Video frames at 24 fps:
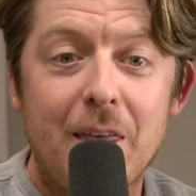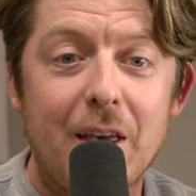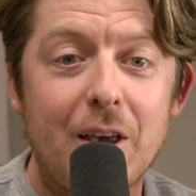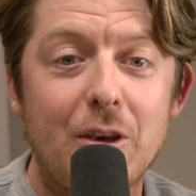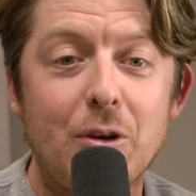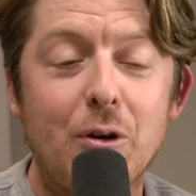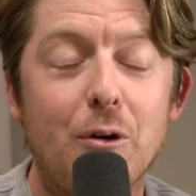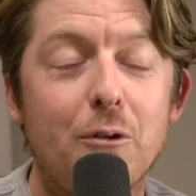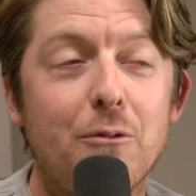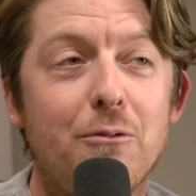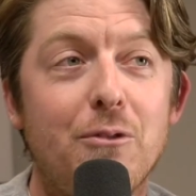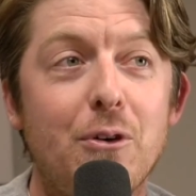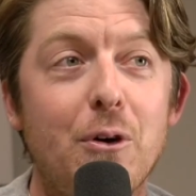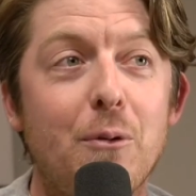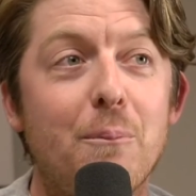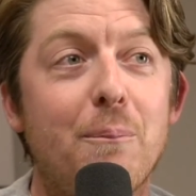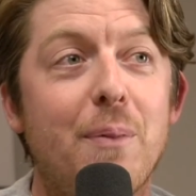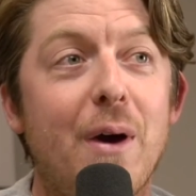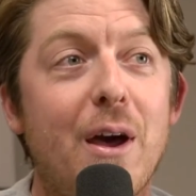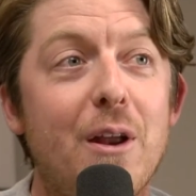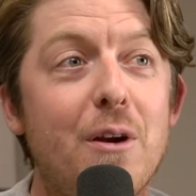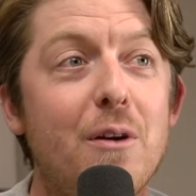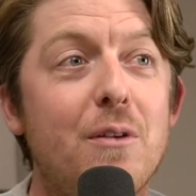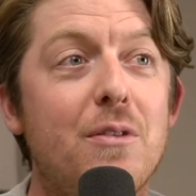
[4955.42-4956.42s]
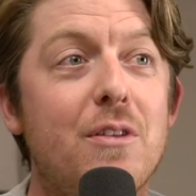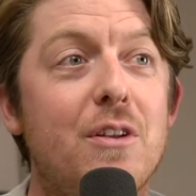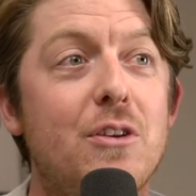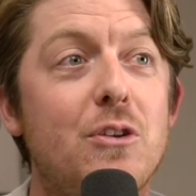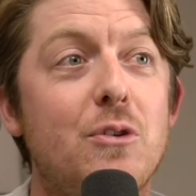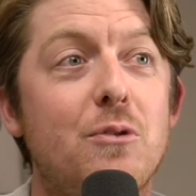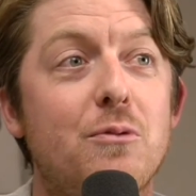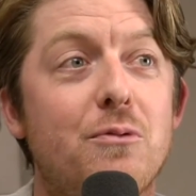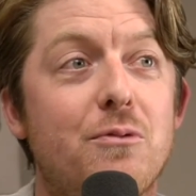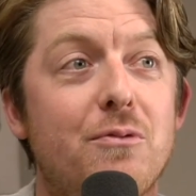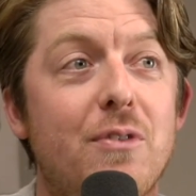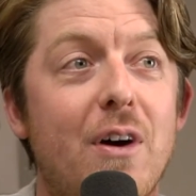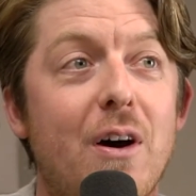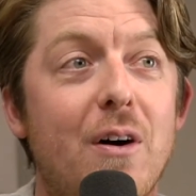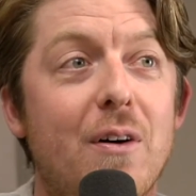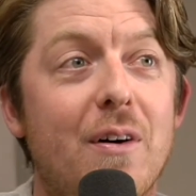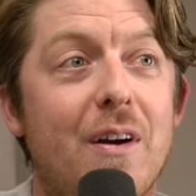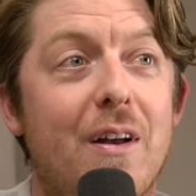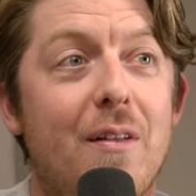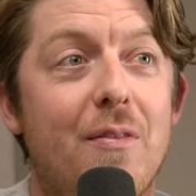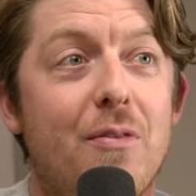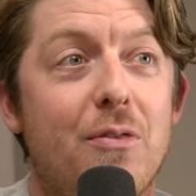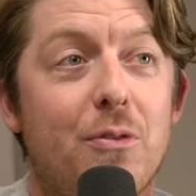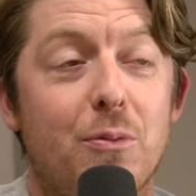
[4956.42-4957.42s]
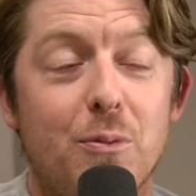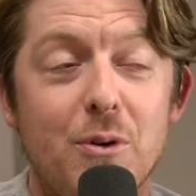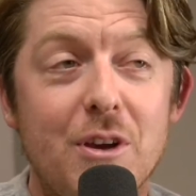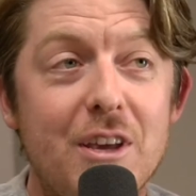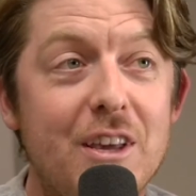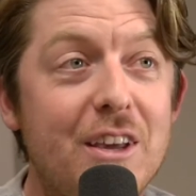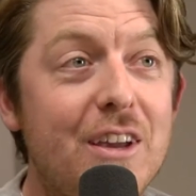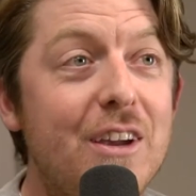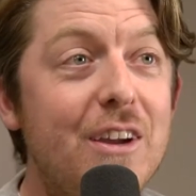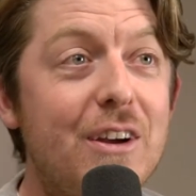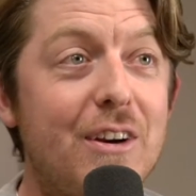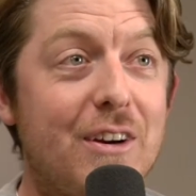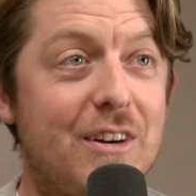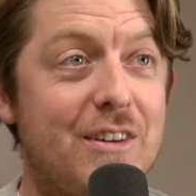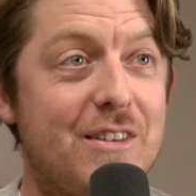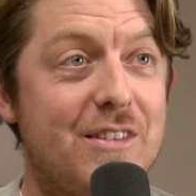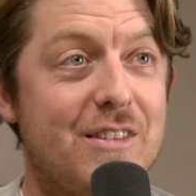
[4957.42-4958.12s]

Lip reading: You'll feel better than you felt in 3 years.